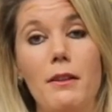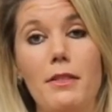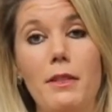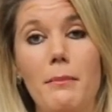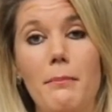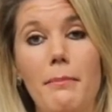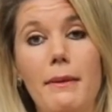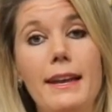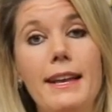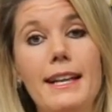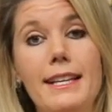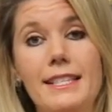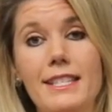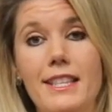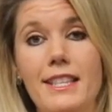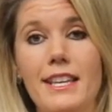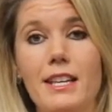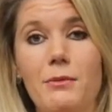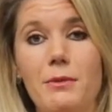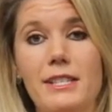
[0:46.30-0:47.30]
The biggest
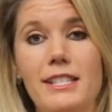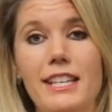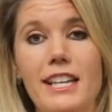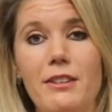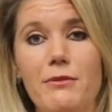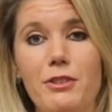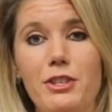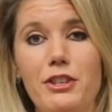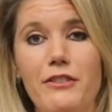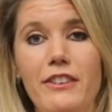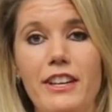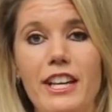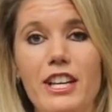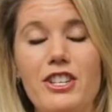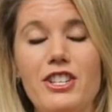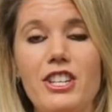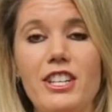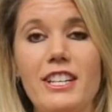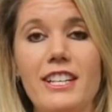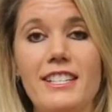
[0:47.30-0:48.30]
thing with skin
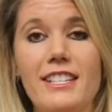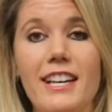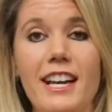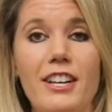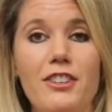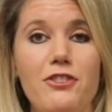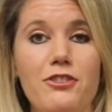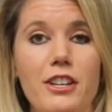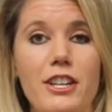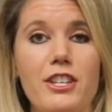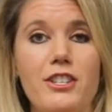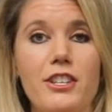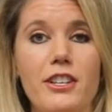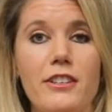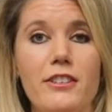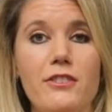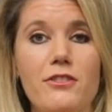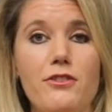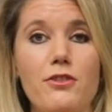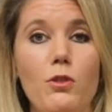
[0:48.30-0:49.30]
rejuvenation is
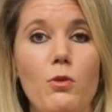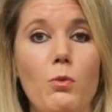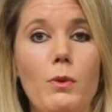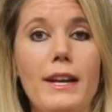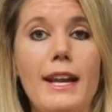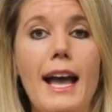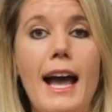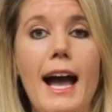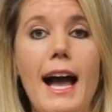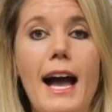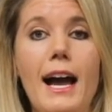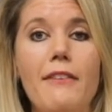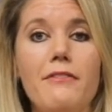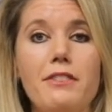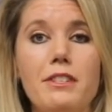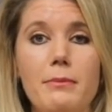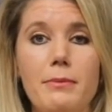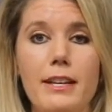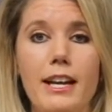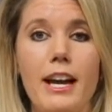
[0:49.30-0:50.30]
hydration. So we have
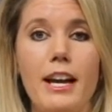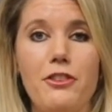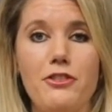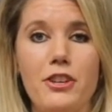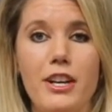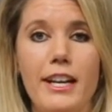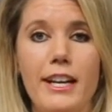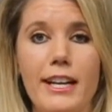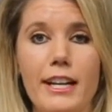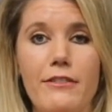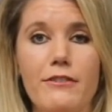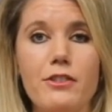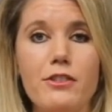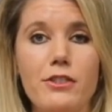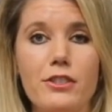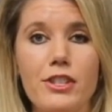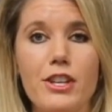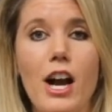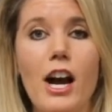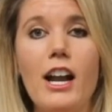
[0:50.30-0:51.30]
to be hydrating. If you're
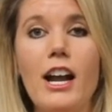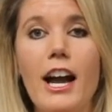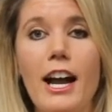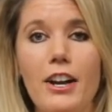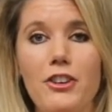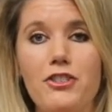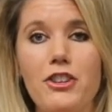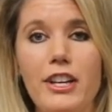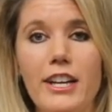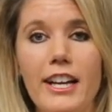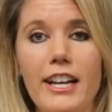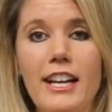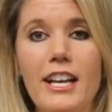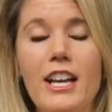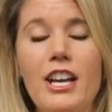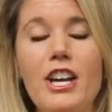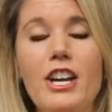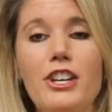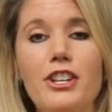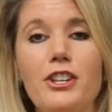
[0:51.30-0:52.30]
not hydrating,
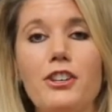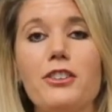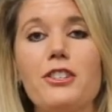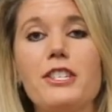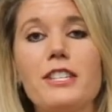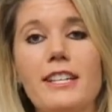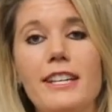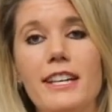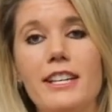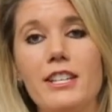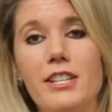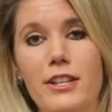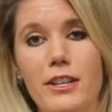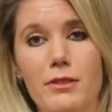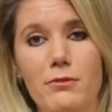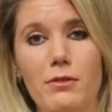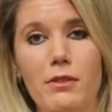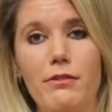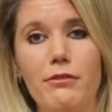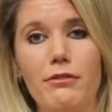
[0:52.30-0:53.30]
your skin is going
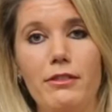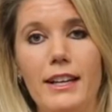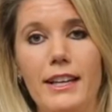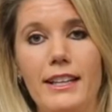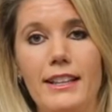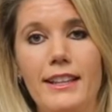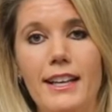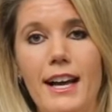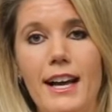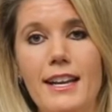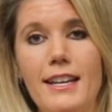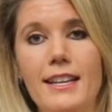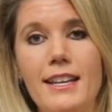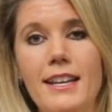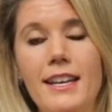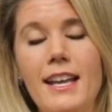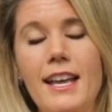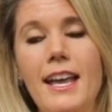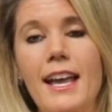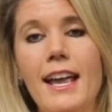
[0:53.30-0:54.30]
to reflect that.
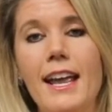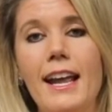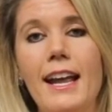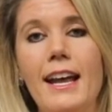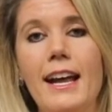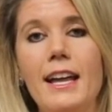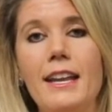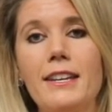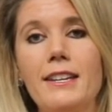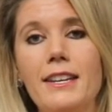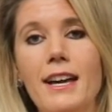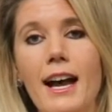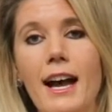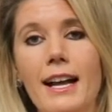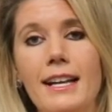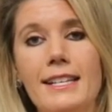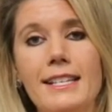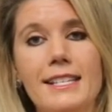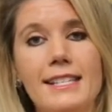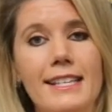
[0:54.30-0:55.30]
And
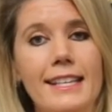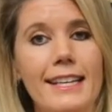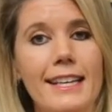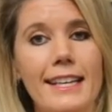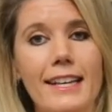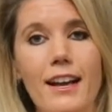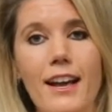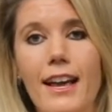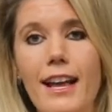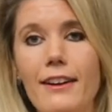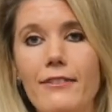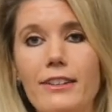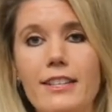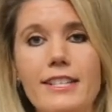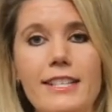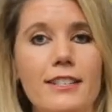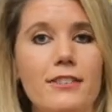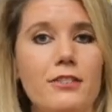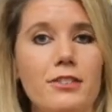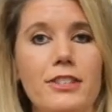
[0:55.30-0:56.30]
I see it every
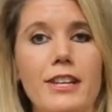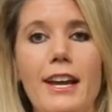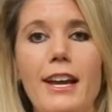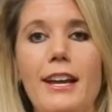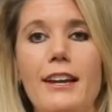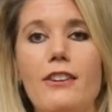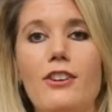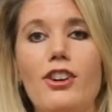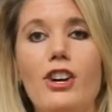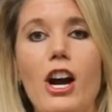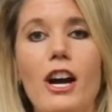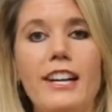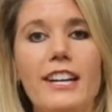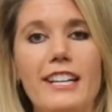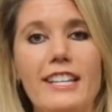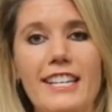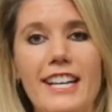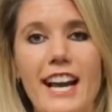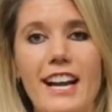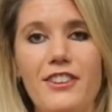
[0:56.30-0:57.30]
single day. Chronic
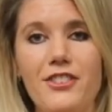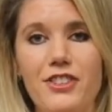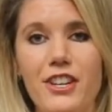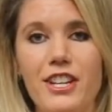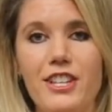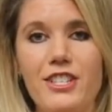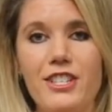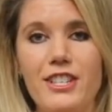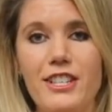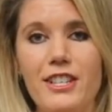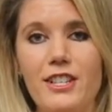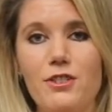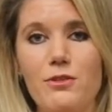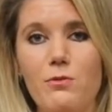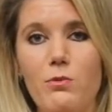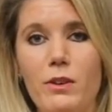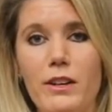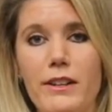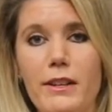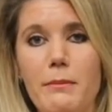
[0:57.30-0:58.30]
dehydration is
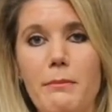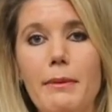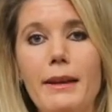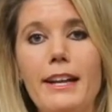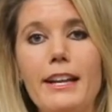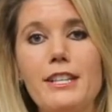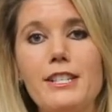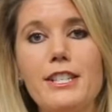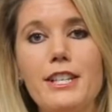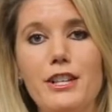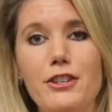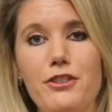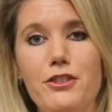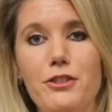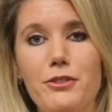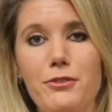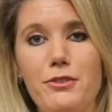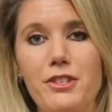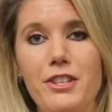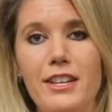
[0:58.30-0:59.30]
one of the biggest
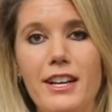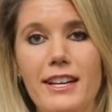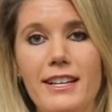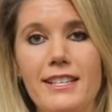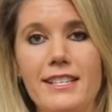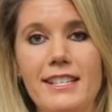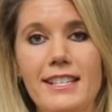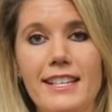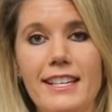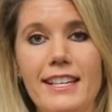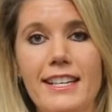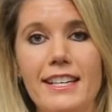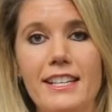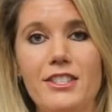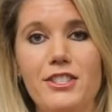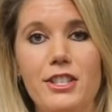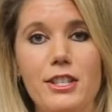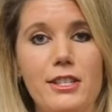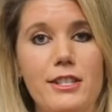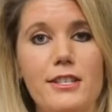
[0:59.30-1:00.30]
issues that I see
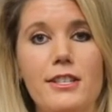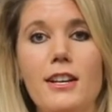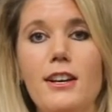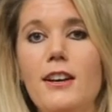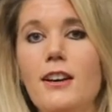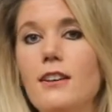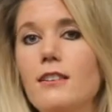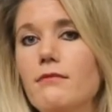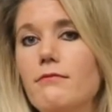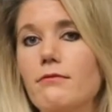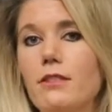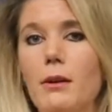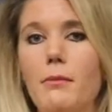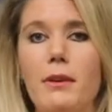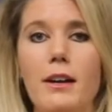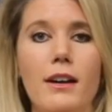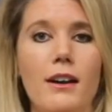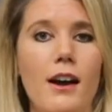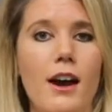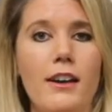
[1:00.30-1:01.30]
just
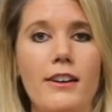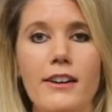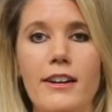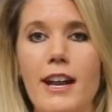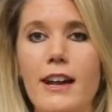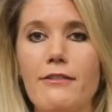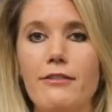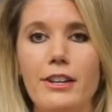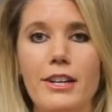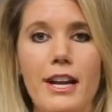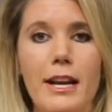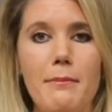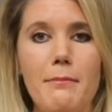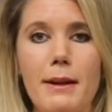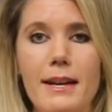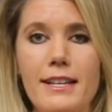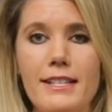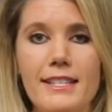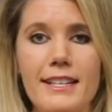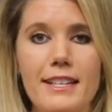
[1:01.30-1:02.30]
on an everyday
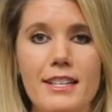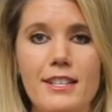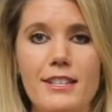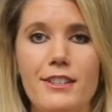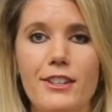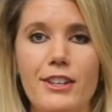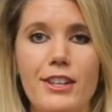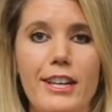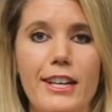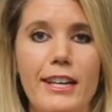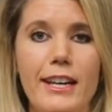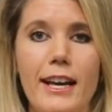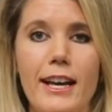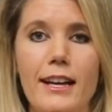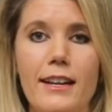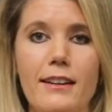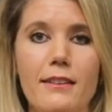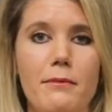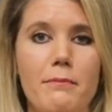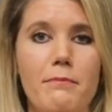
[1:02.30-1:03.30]
basis, looking
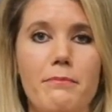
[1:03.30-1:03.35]
at